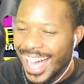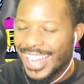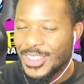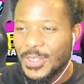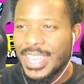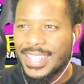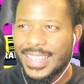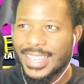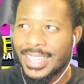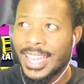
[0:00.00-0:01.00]
I do need
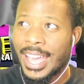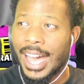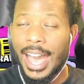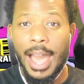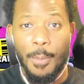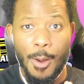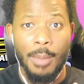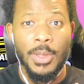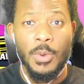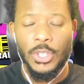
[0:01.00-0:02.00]
to, I
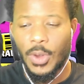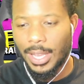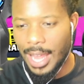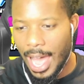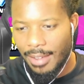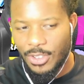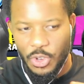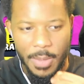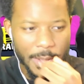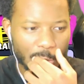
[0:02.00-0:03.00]
probably will do a live
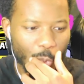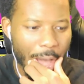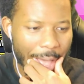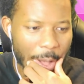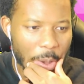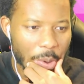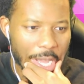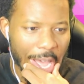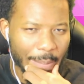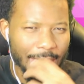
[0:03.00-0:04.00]
stream as well
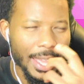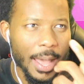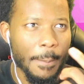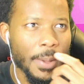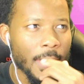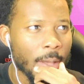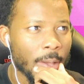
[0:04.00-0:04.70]
coming up.